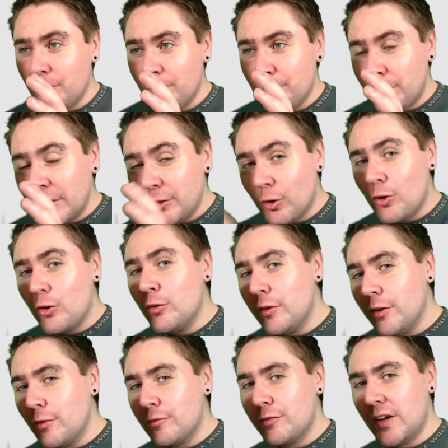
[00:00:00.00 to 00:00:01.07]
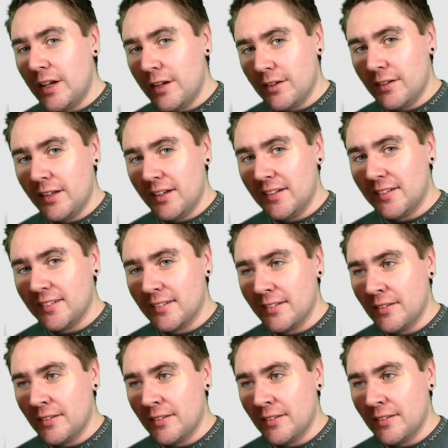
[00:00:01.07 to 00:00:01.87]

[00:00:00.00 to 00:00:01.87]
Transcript: by not only unveiling this,